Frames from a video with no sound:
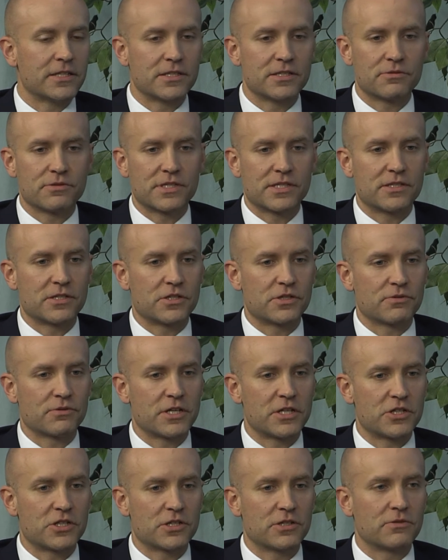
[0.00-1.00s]
into a
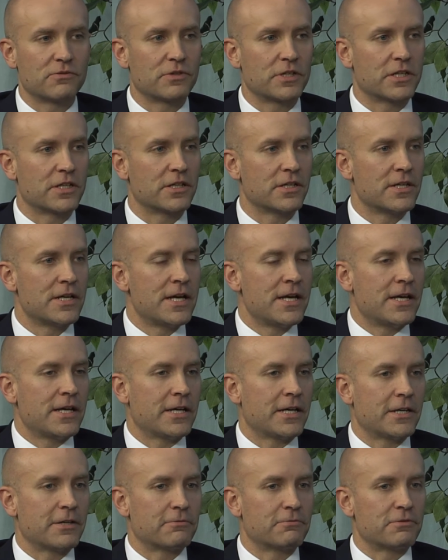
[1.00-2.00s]
situation where
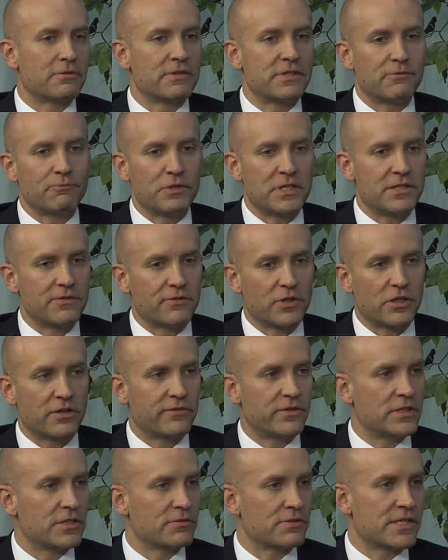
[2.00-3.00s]
we
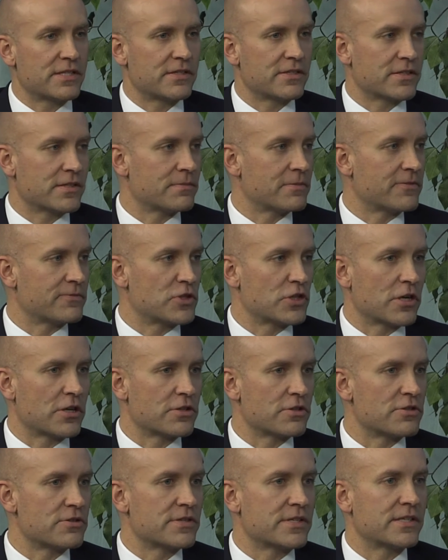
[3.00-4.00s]
devolve into a system of
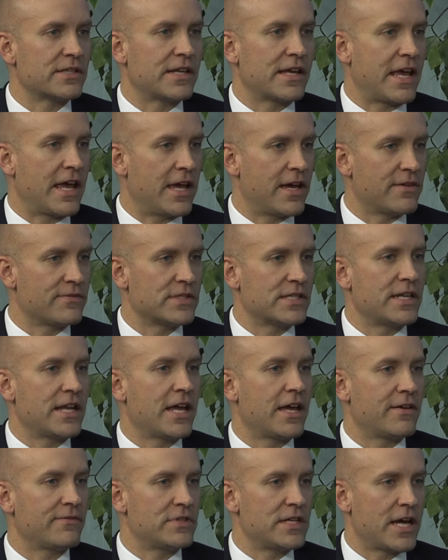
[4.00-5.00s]
charters and haves and
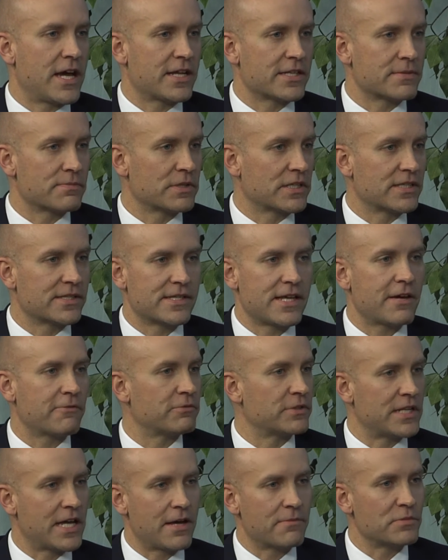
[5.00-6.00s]
have-nots, because that
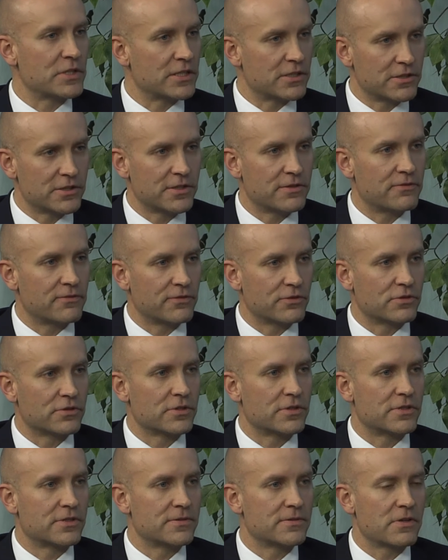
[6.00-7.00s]
will not be good
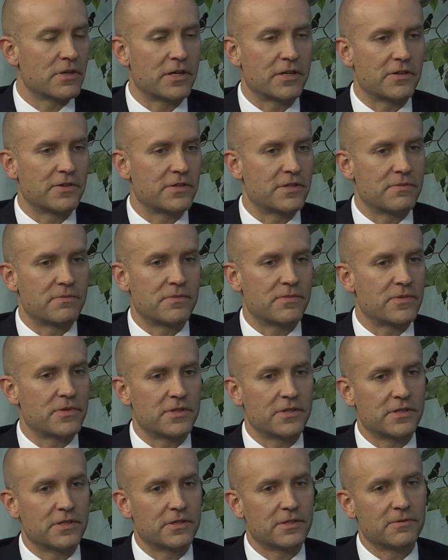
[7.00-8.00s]
for
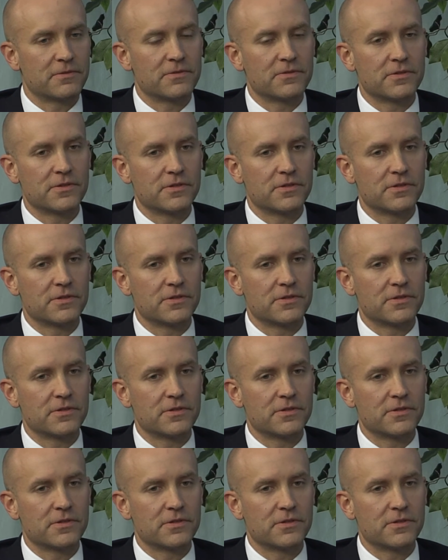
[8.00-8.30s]
the